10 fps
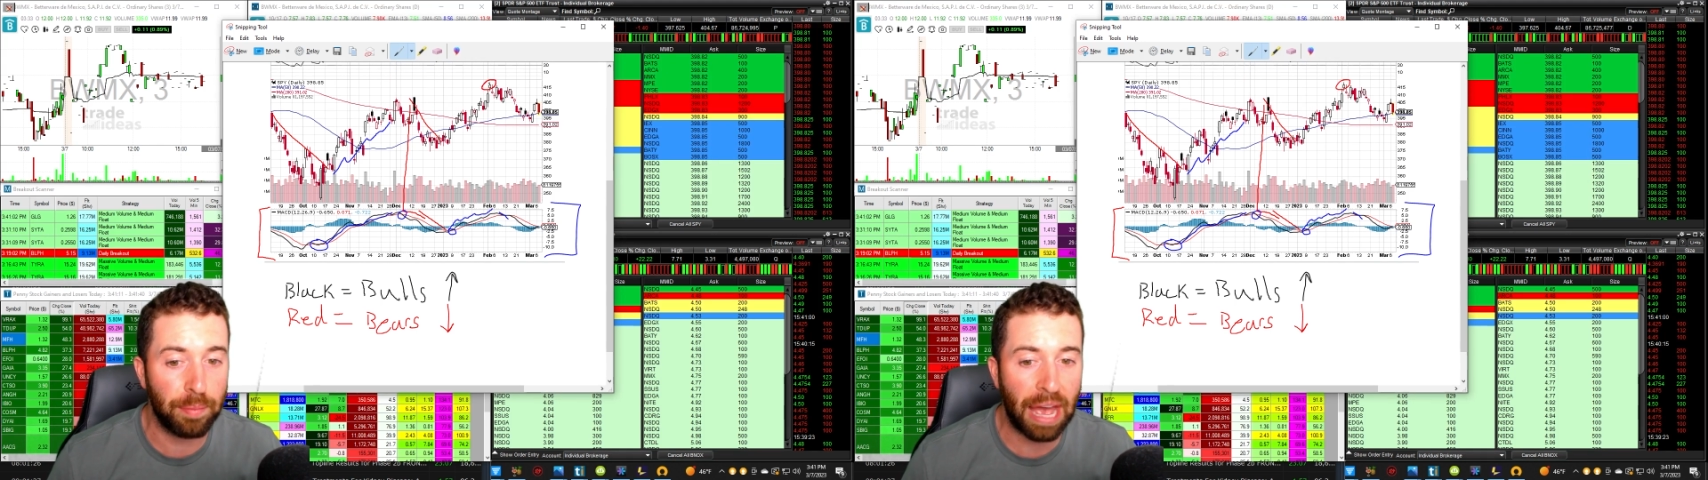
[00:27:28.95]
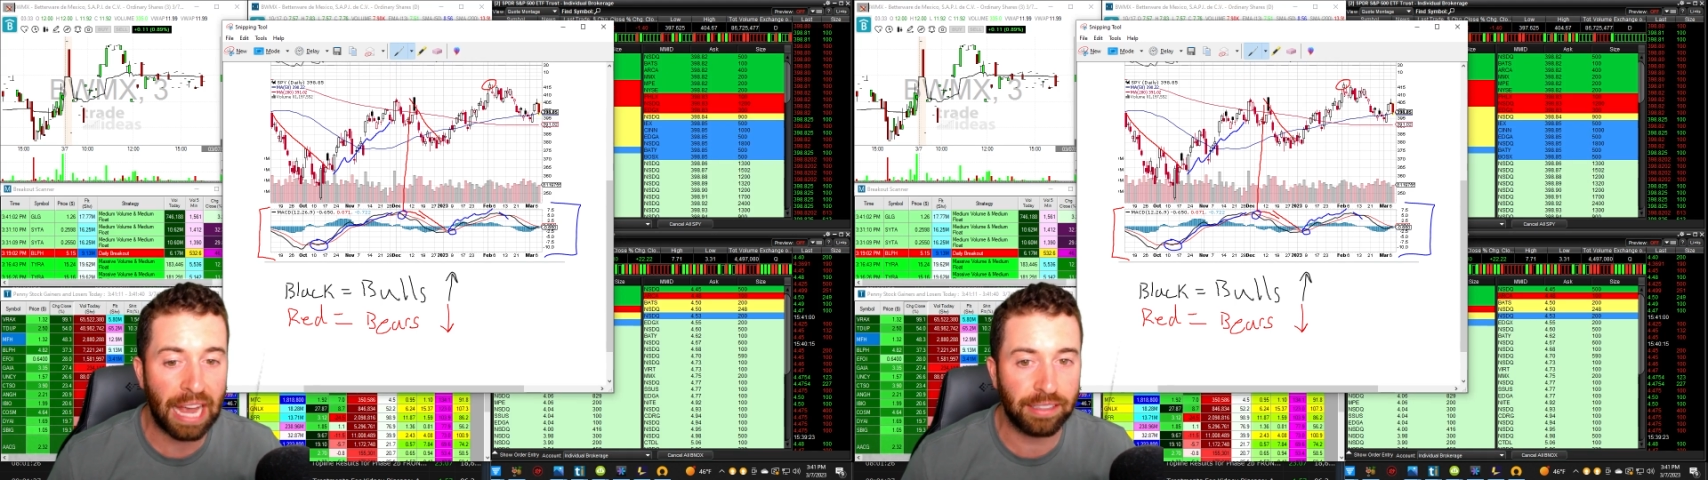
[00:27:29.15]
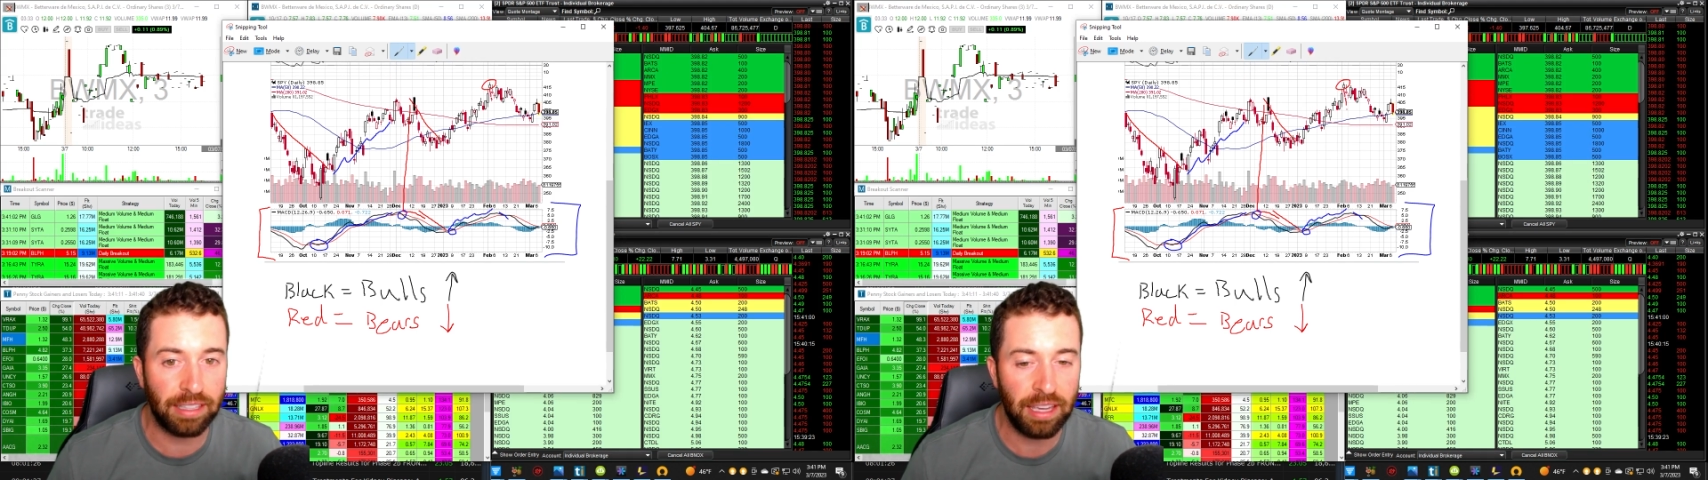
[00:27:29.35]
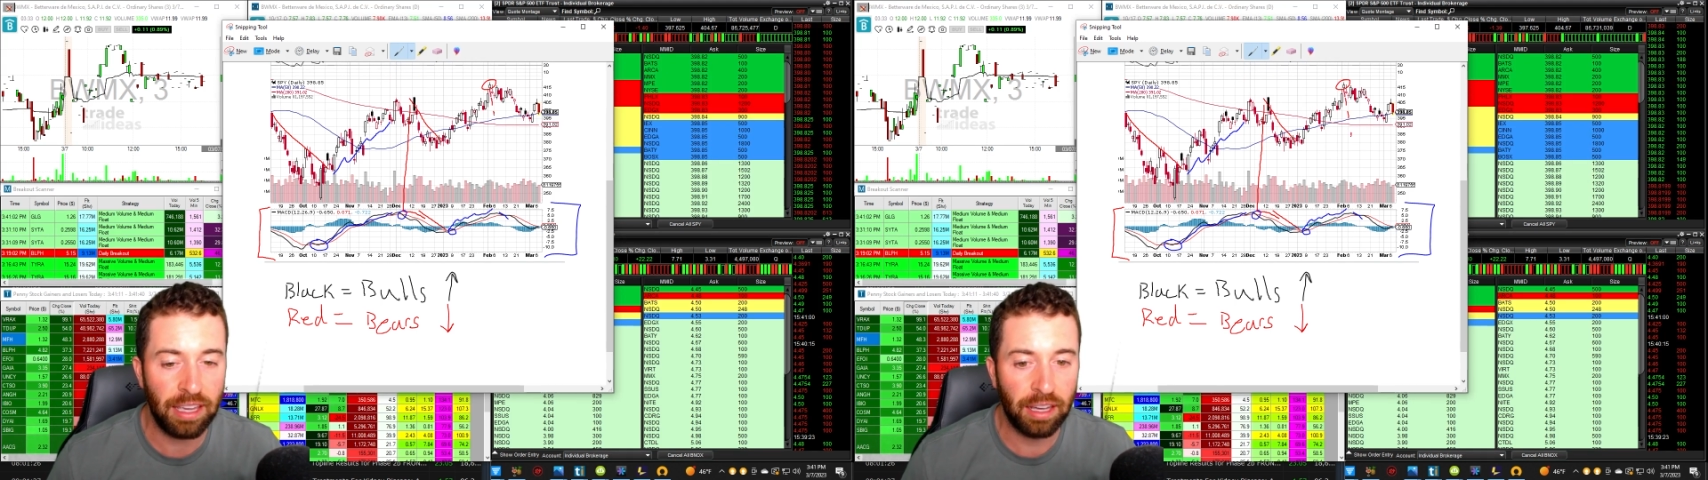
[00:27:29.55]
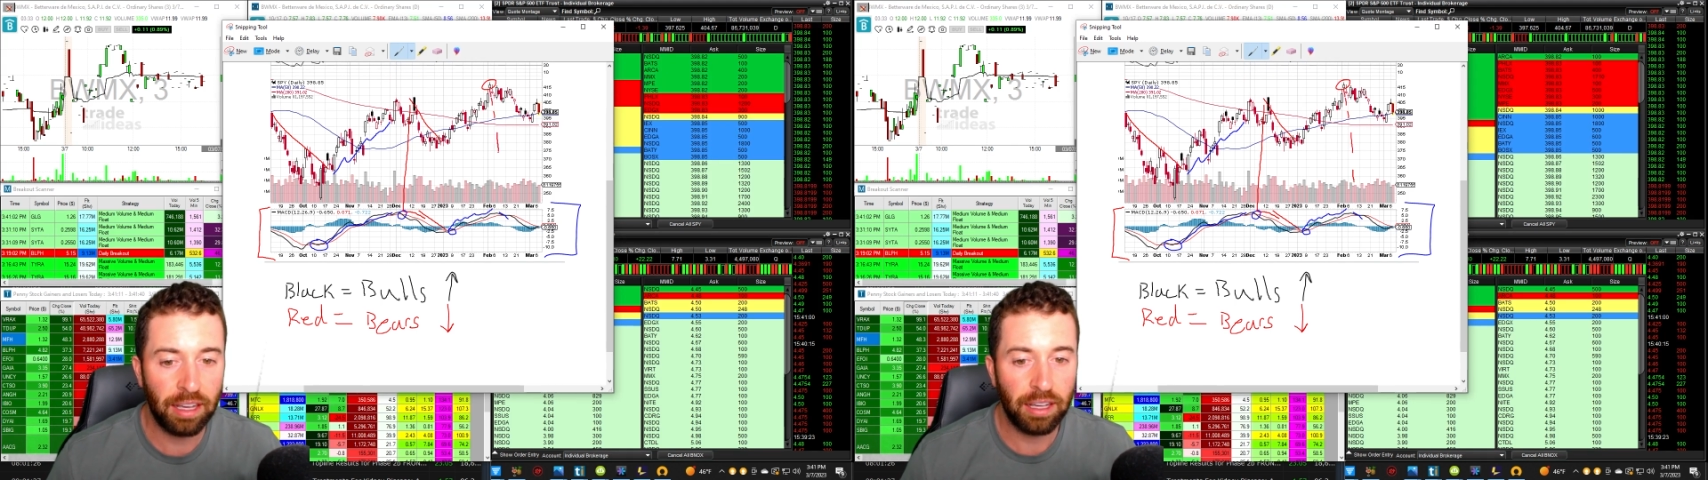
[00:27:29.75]
MACD,
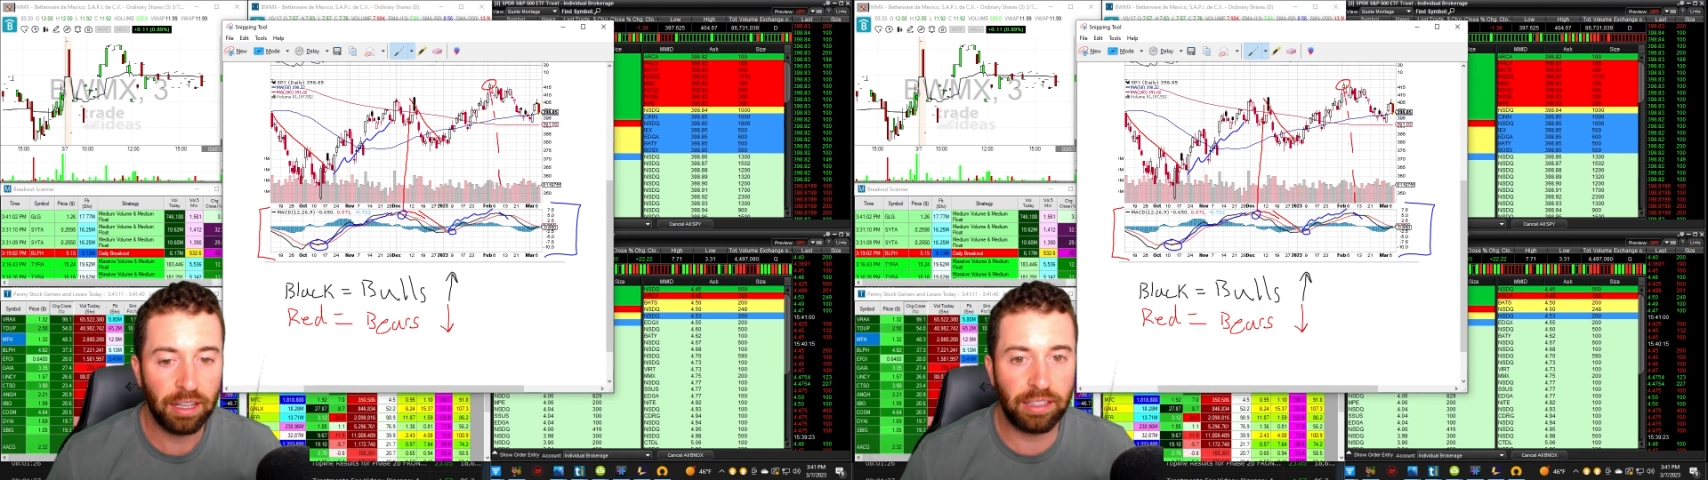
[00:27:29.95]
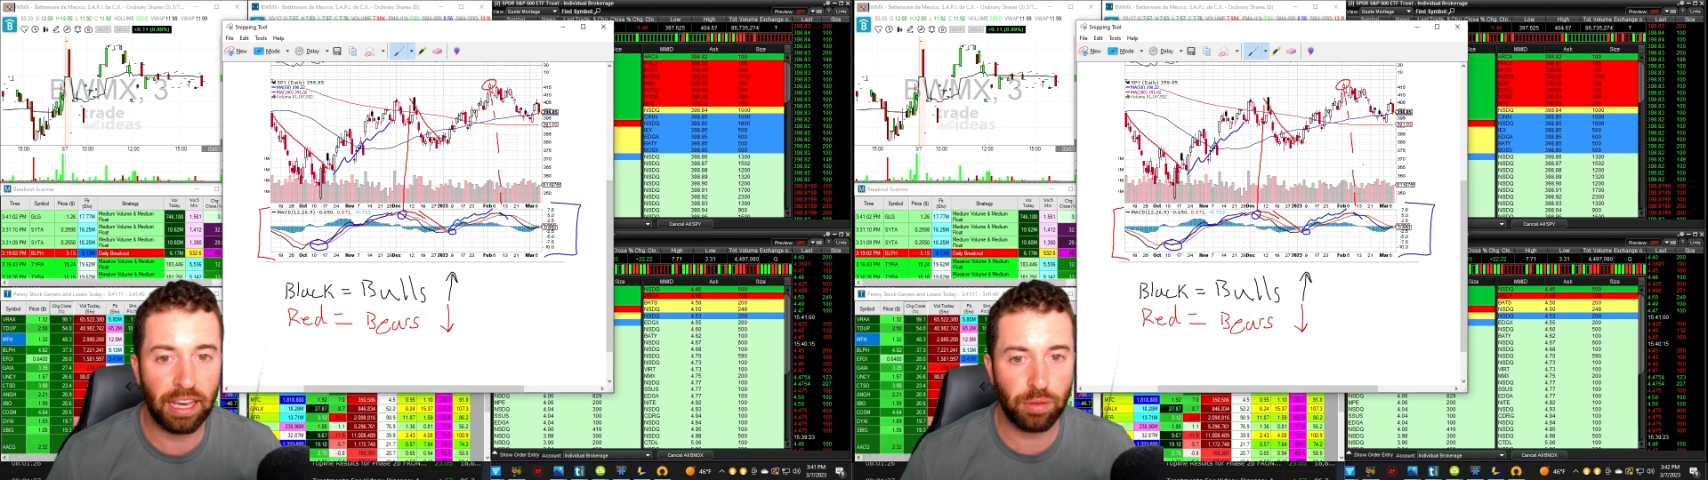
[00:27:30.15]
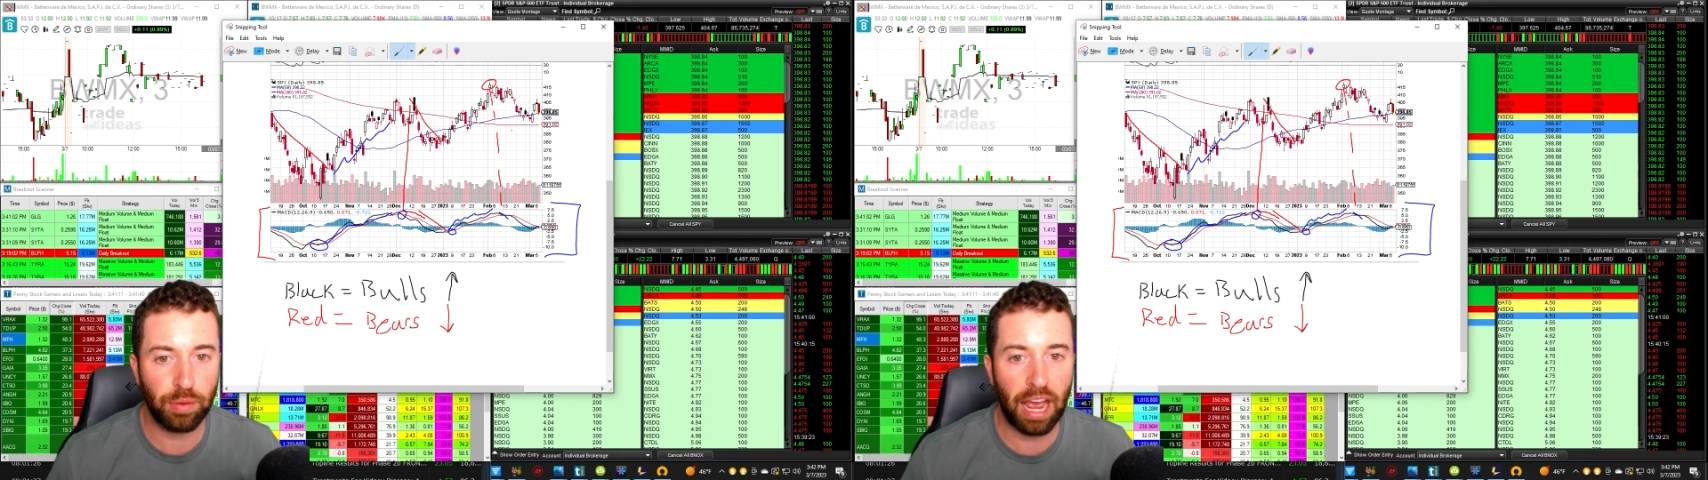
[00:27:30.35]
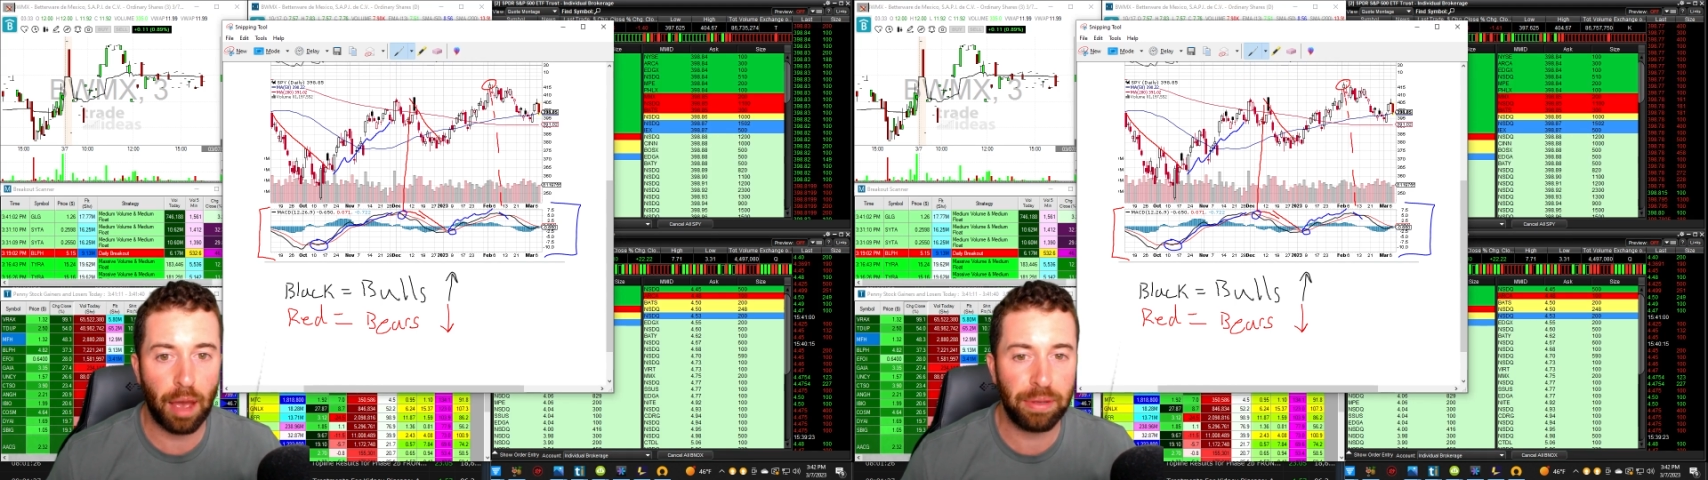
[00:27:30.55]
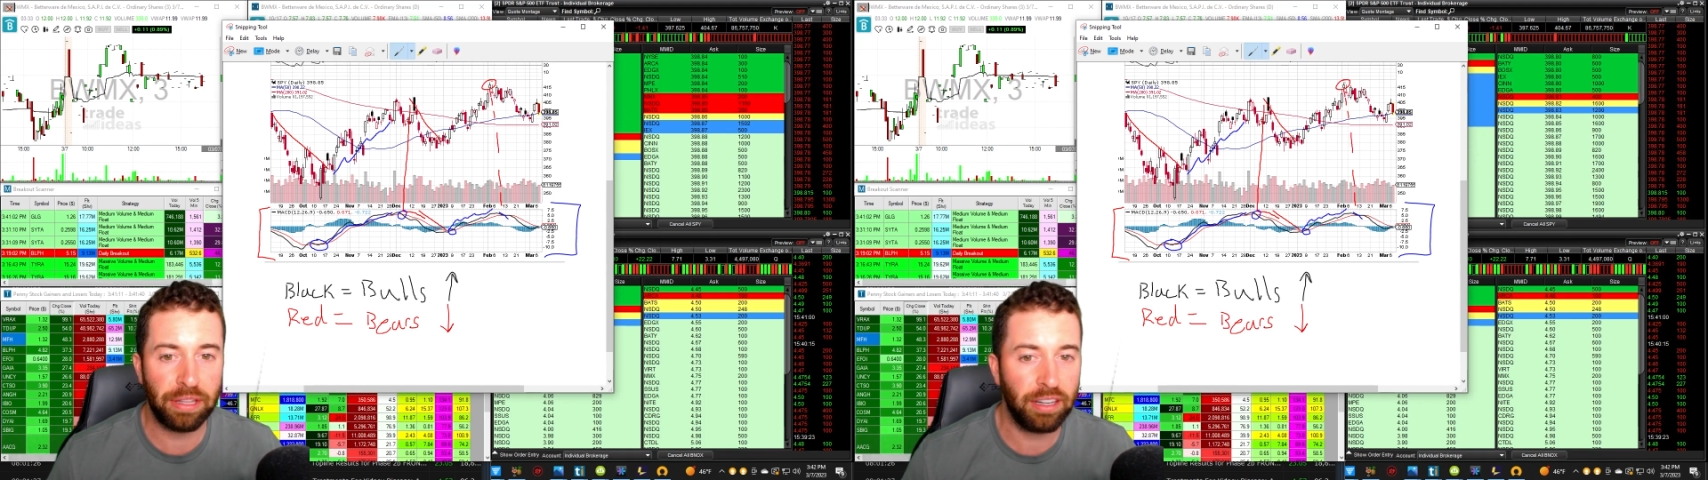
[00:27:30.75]
guess what
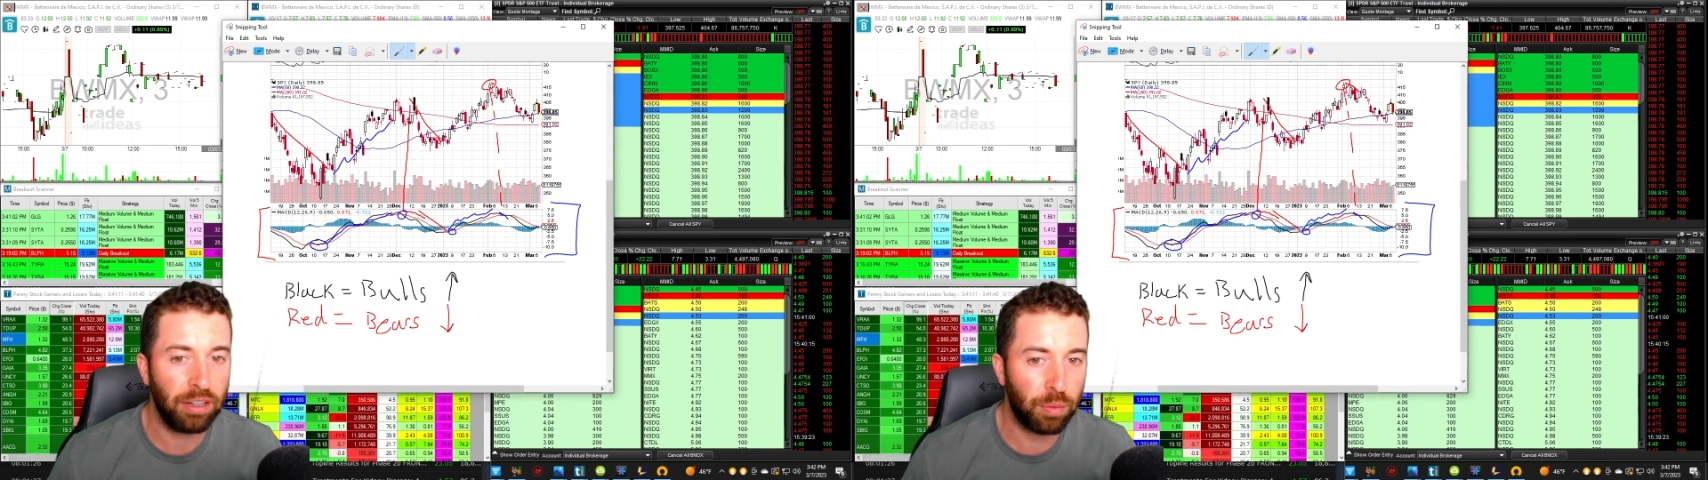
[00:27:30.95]
happens here?